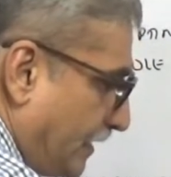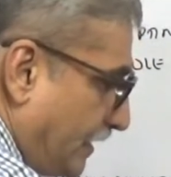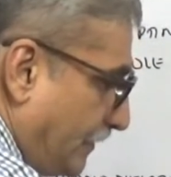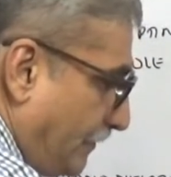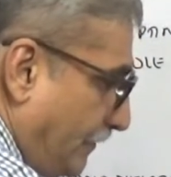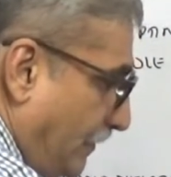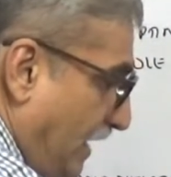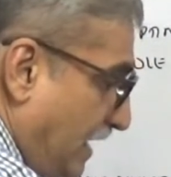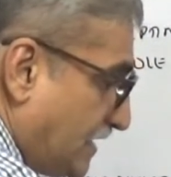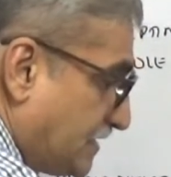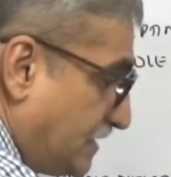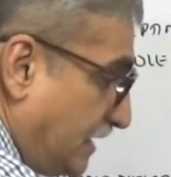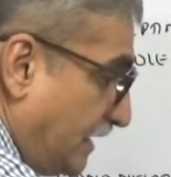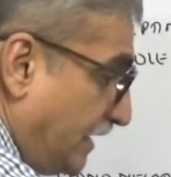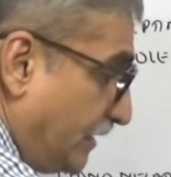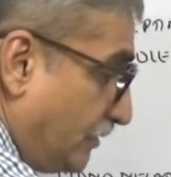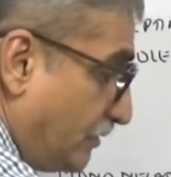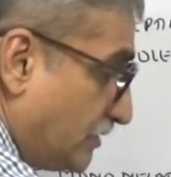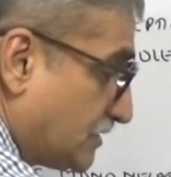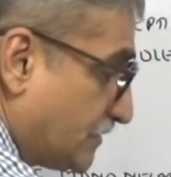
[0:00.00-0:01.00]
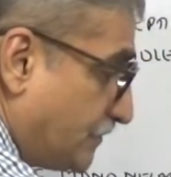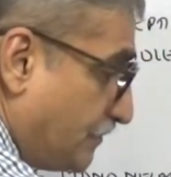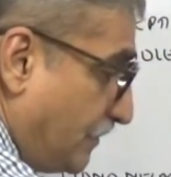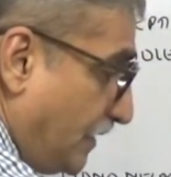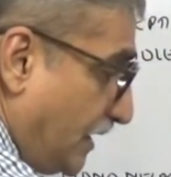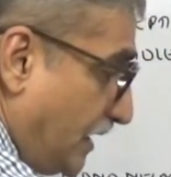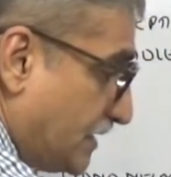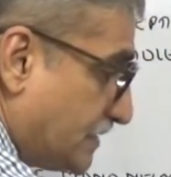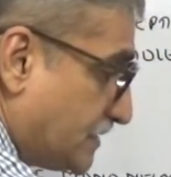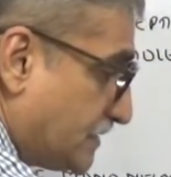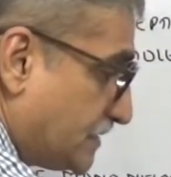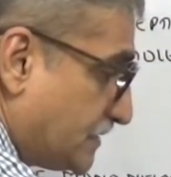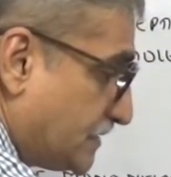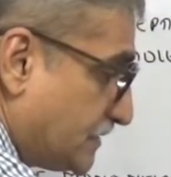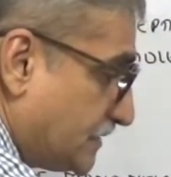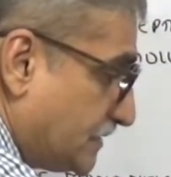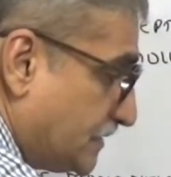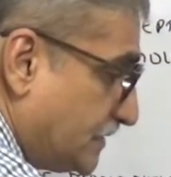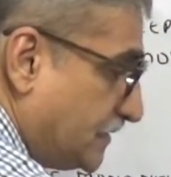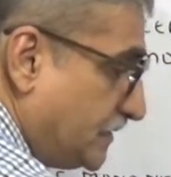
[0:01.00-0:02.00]
Plus, it was plus.
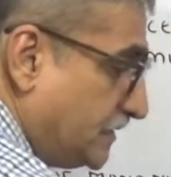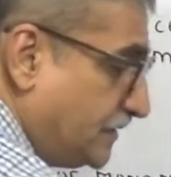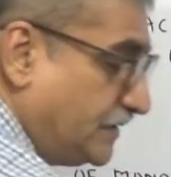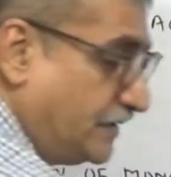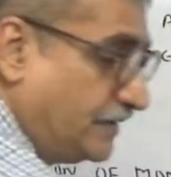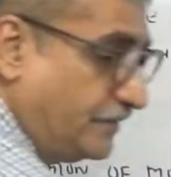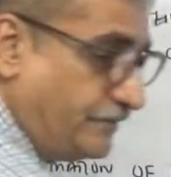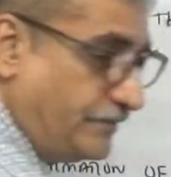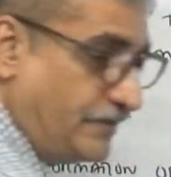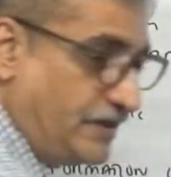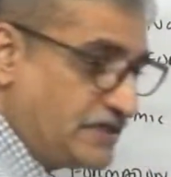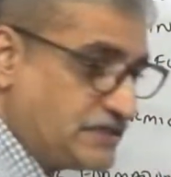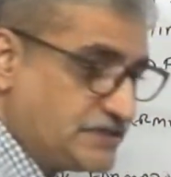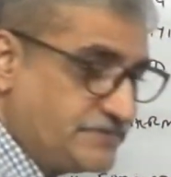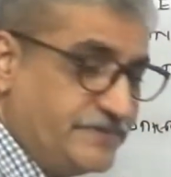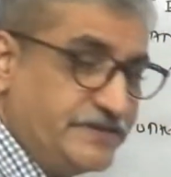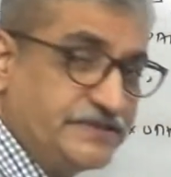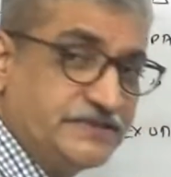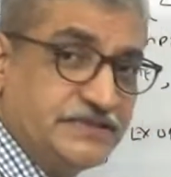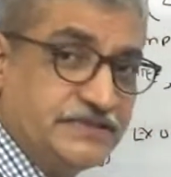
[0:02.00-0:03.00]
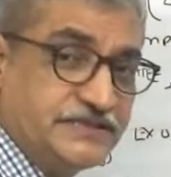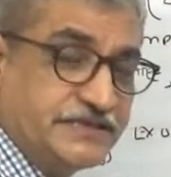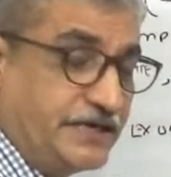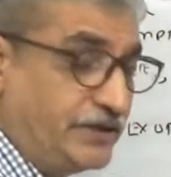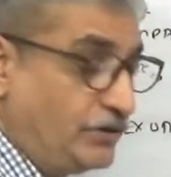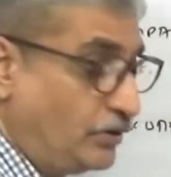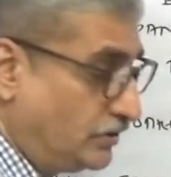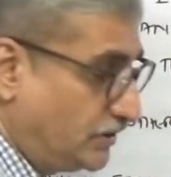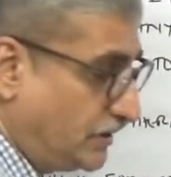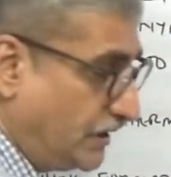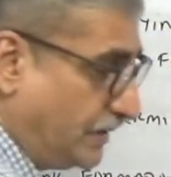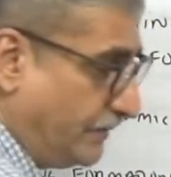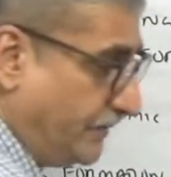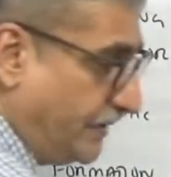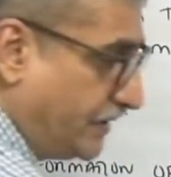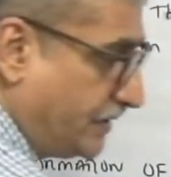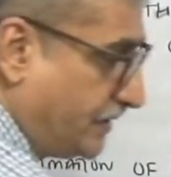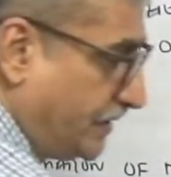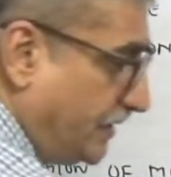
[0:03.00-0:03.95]
Plus means it is endothermic.